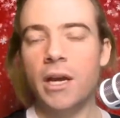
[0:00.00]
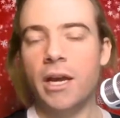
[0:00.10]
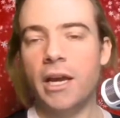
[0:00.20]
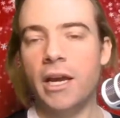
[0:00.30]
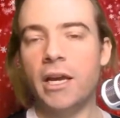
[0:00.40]

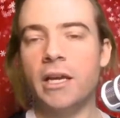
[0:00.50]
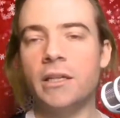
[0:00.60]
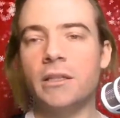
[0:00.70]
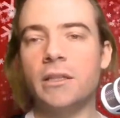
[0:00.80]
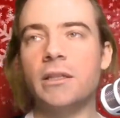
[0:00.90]

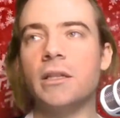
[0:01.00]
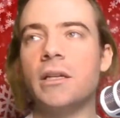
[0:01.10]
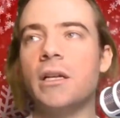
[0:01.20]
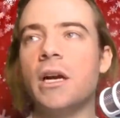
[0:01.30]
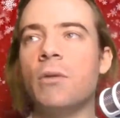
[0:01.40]
And
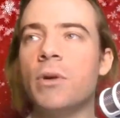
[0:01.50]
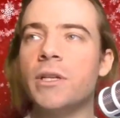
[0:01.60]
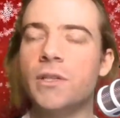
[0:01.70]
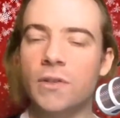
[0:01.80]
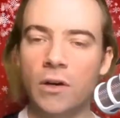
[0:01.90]
I want to
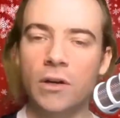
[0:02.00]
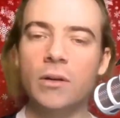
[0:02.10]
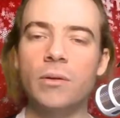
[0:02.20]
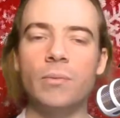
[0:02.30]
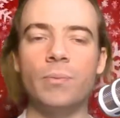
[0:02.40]
start
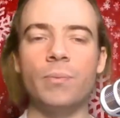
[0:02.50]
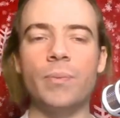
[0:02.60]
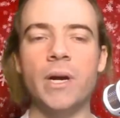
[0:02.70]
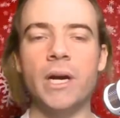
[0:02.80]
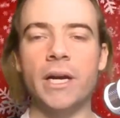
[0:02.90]

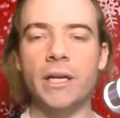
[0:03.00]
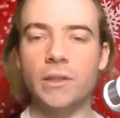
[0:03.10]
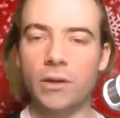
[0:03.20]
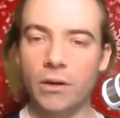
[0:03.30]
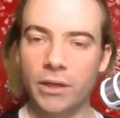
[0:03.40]
by
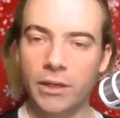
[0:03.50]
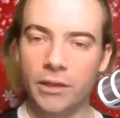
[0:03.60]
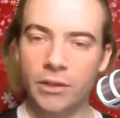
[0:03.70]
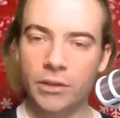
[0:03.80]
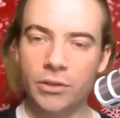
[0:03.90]

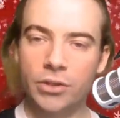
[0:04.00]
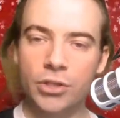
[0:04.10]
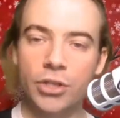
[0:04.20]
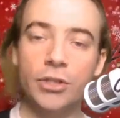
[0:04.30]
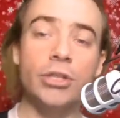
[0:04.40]
talking
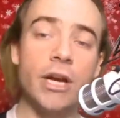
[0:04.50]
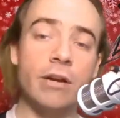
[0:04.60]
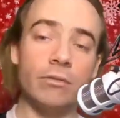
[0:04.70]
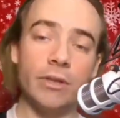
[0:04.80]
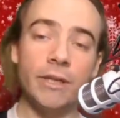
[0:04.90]
just
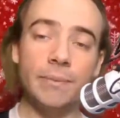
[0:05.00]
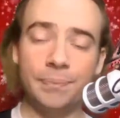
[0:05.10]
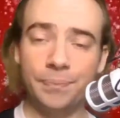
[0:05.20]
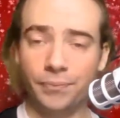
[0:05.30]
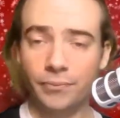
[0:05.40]
generally
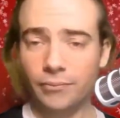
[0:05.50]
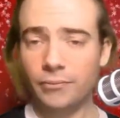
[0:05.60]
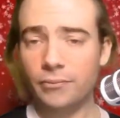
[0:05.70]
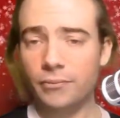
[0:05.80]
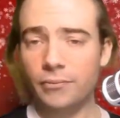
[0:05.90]

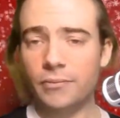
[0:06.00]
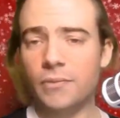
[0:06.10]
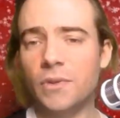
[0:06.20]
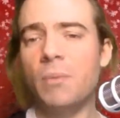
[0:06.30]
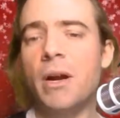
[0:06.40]

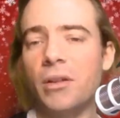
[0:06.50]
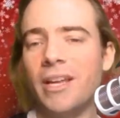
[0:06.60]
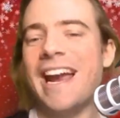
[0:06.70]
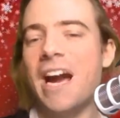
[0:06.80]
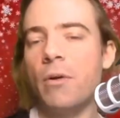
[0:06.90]
about like
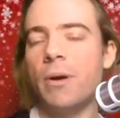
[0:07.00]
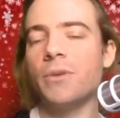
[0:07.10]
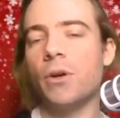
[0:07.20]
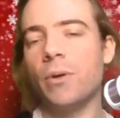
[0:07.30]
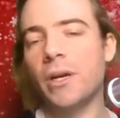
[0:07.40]
how I'm
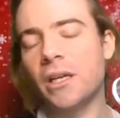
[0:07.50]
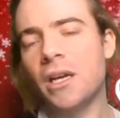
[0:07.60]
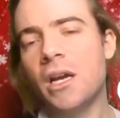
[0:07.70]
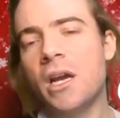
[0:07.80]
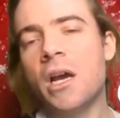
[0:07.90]
doing.
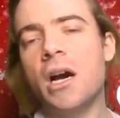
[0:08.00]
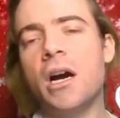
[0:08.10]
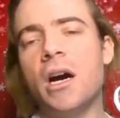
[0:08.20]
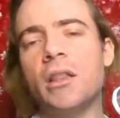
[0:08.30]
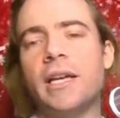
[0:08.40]

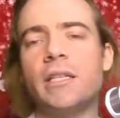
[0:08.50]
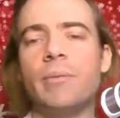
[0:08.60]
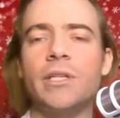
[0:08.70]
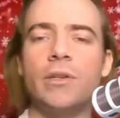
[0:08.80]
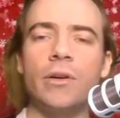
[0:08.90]
Uh, last time I
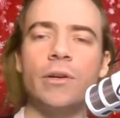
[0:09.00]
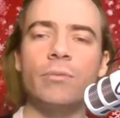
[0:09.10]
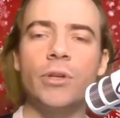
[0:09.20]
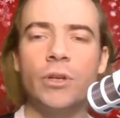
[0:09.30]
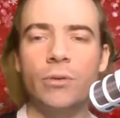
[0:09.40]

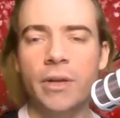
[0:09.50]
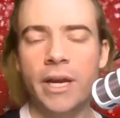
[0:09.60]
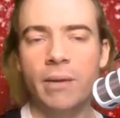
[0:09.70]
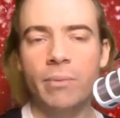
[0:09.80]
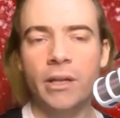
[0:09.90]
started Q and
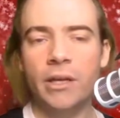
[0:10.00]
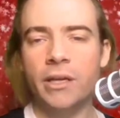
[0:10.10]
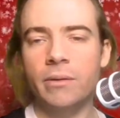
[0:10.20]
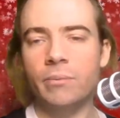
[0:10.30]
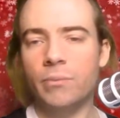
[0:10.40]
A by
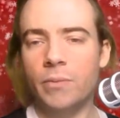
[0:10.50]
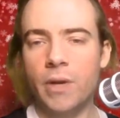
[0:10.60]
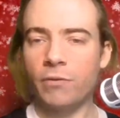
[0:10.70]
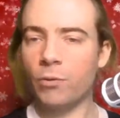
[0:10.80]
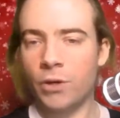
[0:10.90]
letting
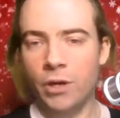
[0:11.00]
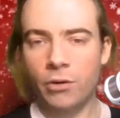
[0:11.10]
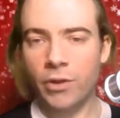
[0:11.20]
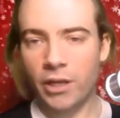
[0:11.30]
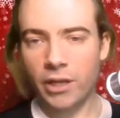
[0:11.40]
everyone know
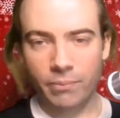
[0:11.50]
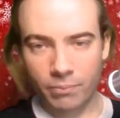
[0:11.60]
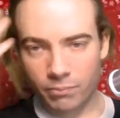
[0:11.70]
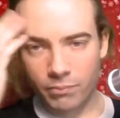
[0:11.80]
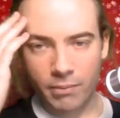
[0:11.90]
that like
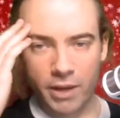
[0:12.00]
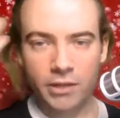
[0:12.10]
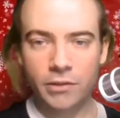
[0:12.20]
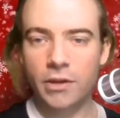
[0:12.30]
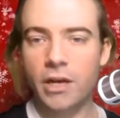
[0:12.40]
my
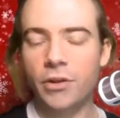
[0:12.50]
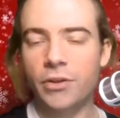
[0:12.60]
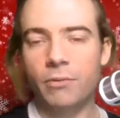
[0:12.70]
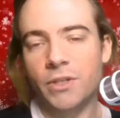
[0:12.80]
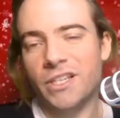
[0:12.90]
mental health,
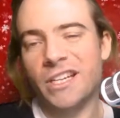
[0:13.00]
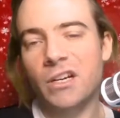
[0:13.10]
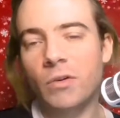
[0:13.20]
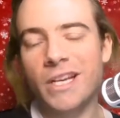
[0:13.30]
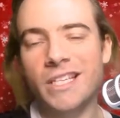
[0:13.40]
I wasn't in a
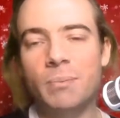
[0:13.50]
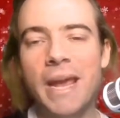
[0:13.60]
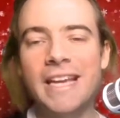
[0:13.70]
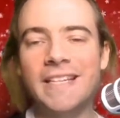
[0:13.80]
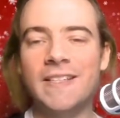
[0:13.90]
great
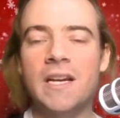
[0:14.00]
space.